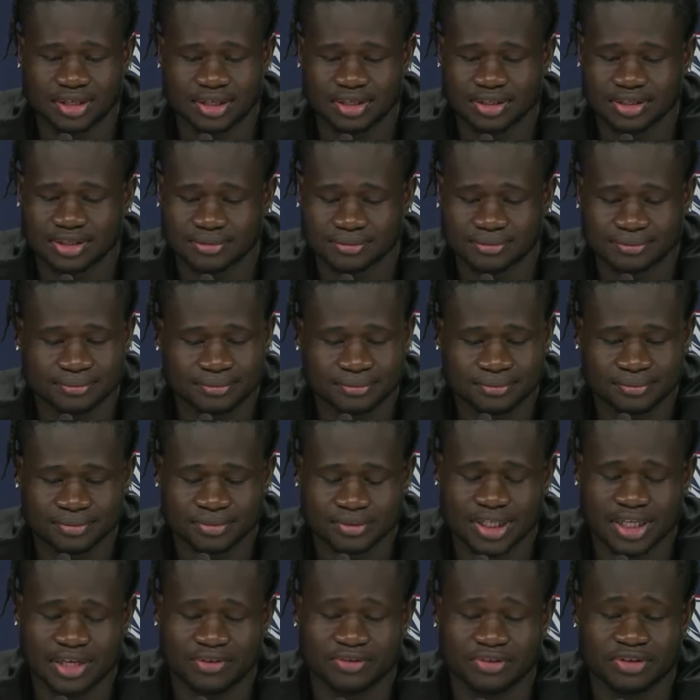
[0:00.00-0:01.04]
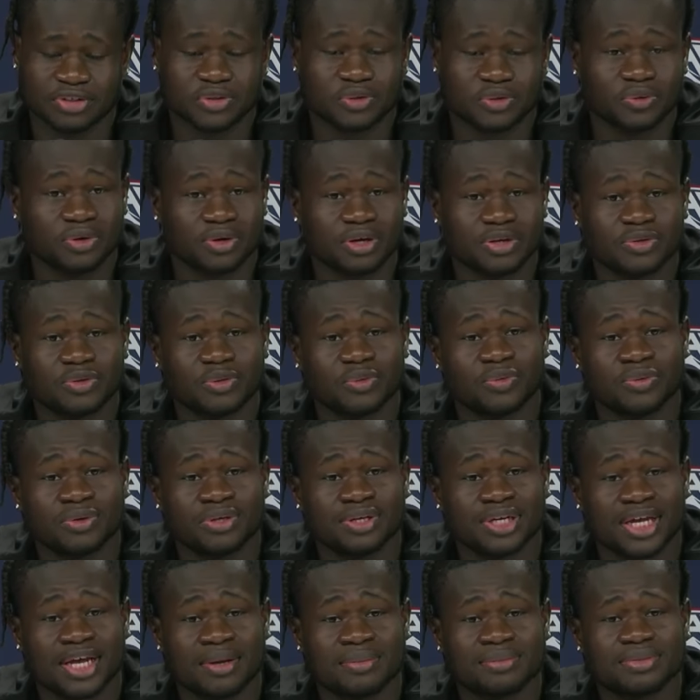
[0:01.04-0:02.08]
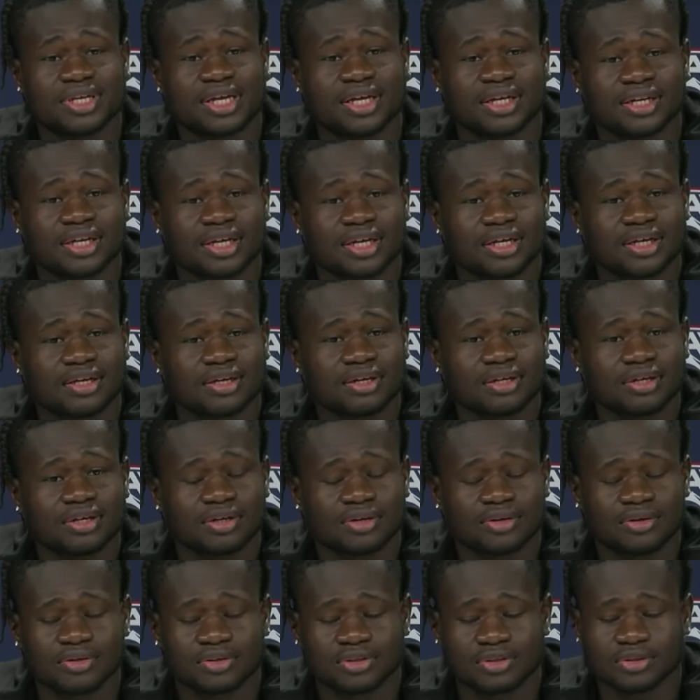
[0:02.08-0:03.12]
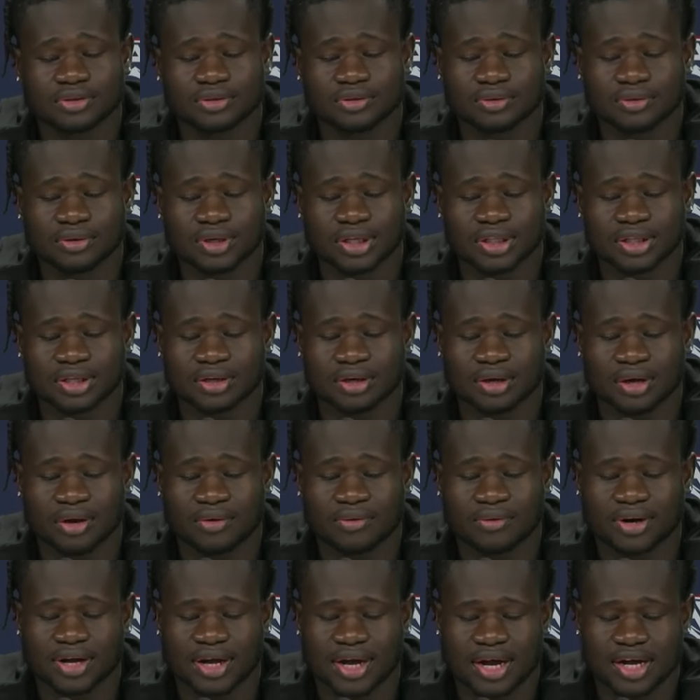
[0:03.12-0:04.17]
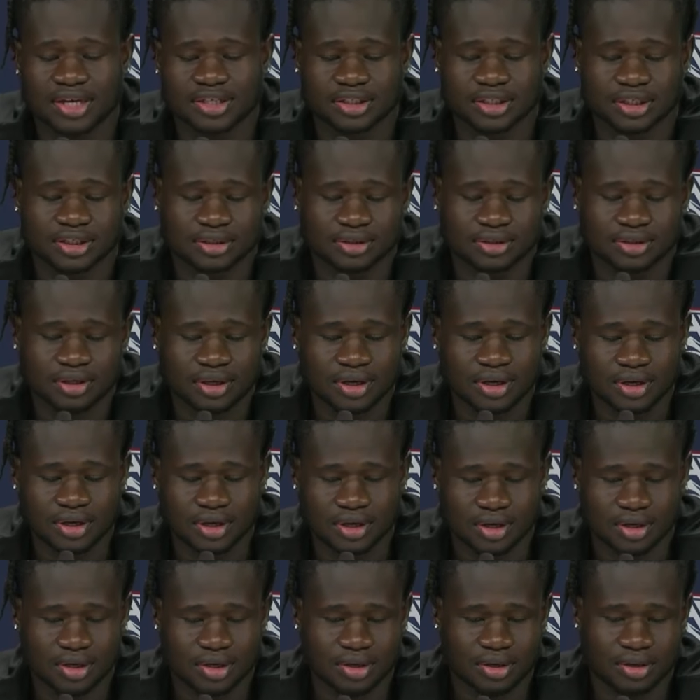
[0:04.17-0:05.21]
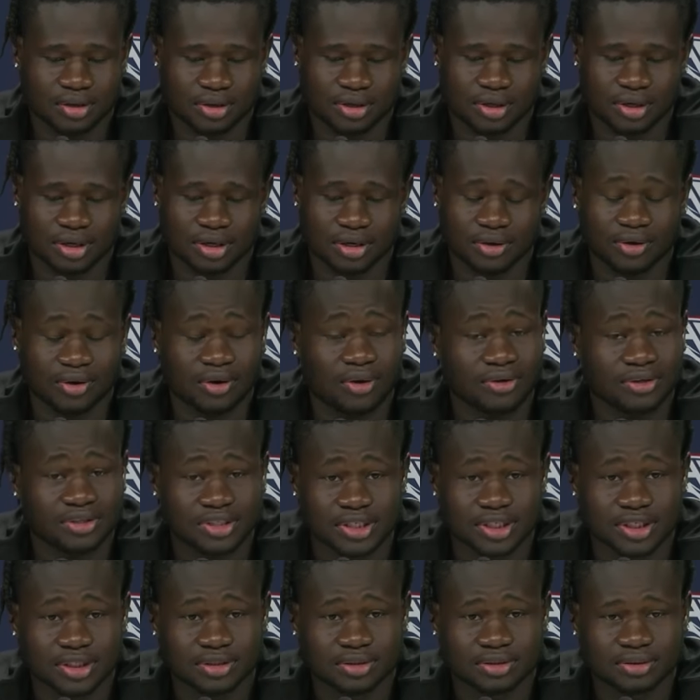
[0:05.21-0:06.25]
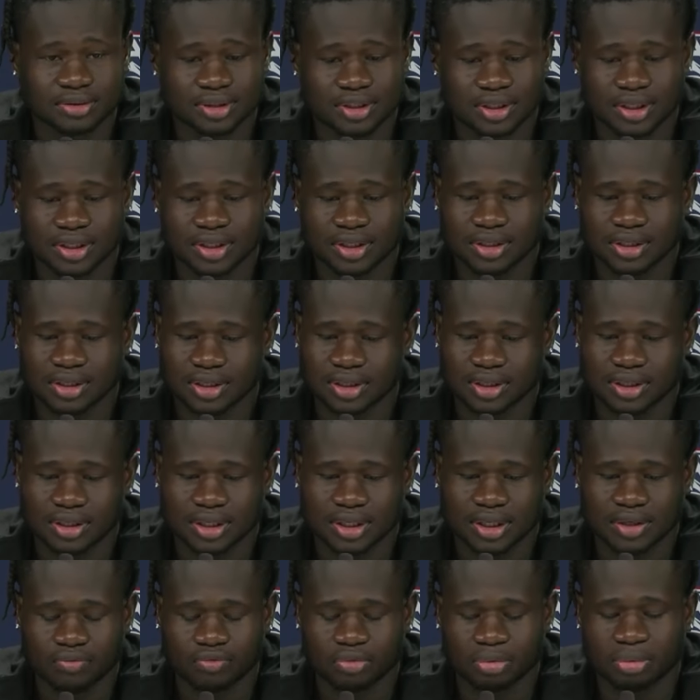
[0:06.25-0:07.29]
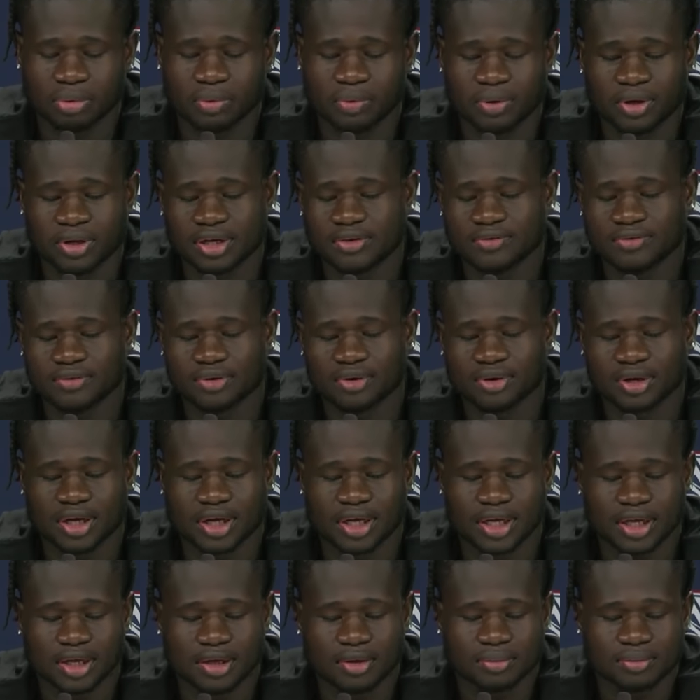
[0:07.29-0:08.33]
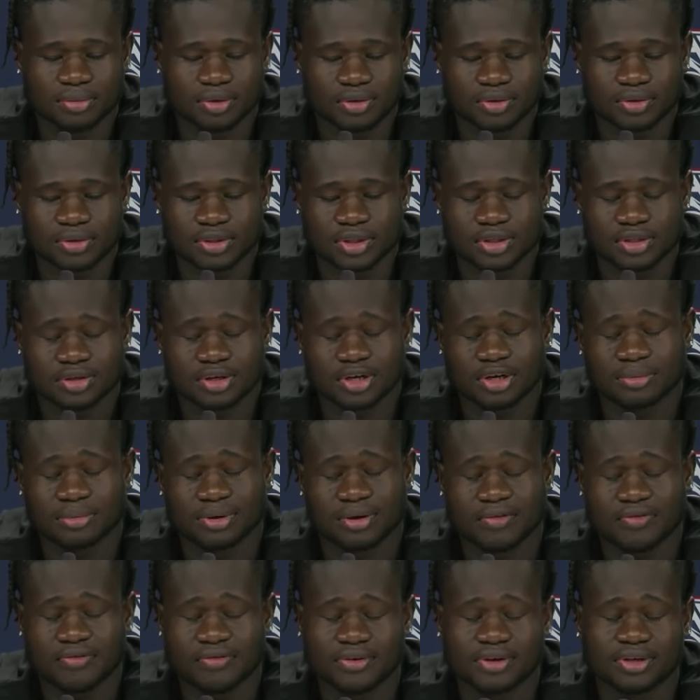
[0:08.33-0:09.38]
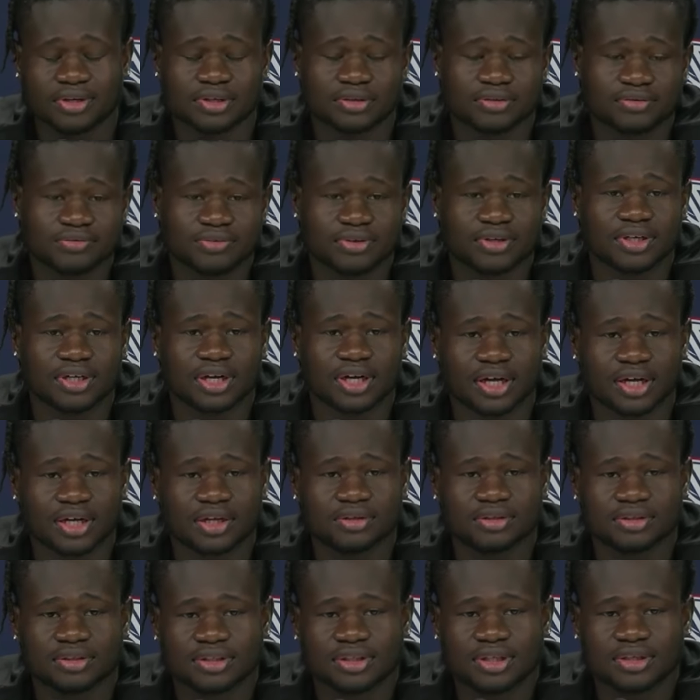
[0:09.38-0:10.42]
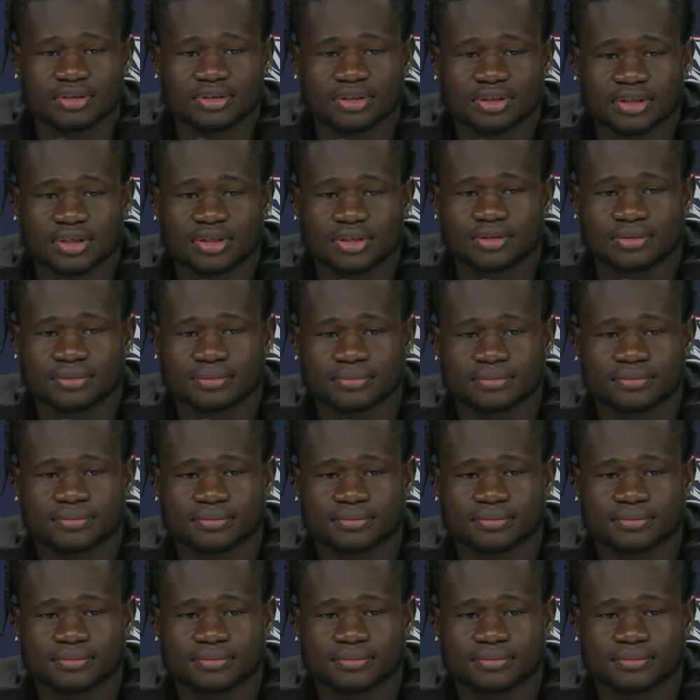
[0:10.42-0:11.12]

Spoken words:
it's even sweeter to win games like that, you know. So I think our guys are locked in, and we'll be waiting for that game, because it's going to be a fun night on Saturday.